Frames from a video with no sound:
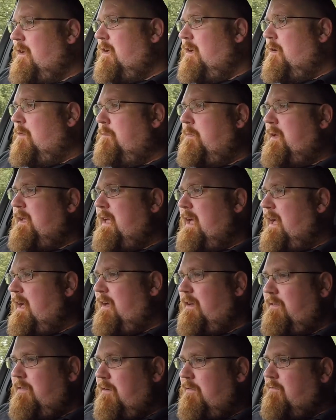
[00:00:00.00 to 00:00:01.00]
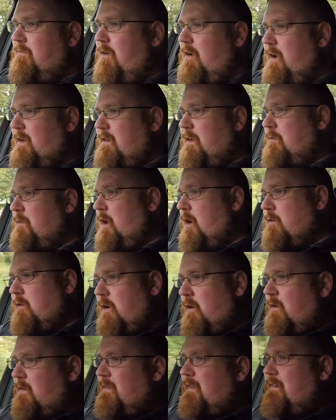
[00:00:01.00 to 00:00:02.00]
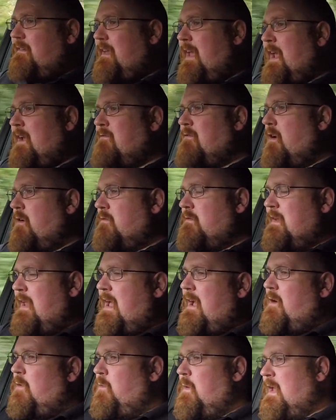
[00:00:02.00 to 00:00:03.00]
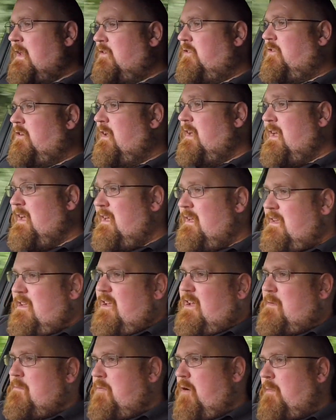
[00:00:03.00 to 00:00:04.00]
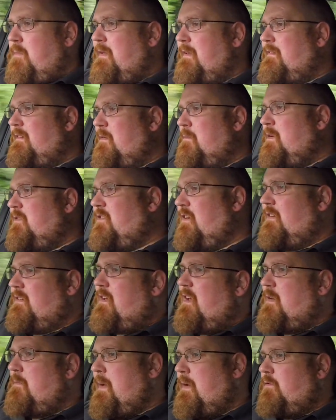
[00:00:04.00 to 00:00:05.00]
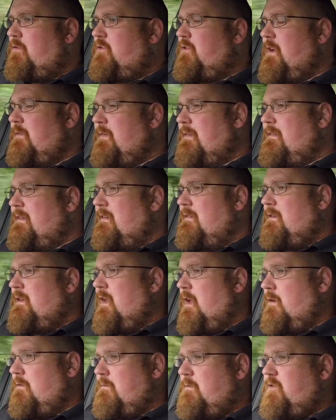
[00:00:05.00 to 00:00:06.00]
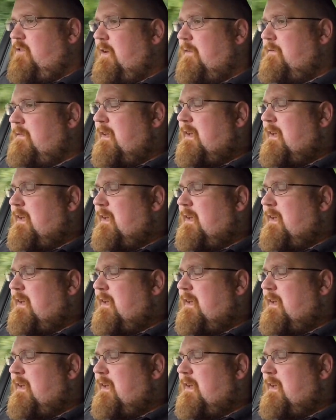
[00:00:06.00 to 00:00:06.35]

But yeah, the ride, I'm going along this A road now, which you can probably see me just kind of about shifting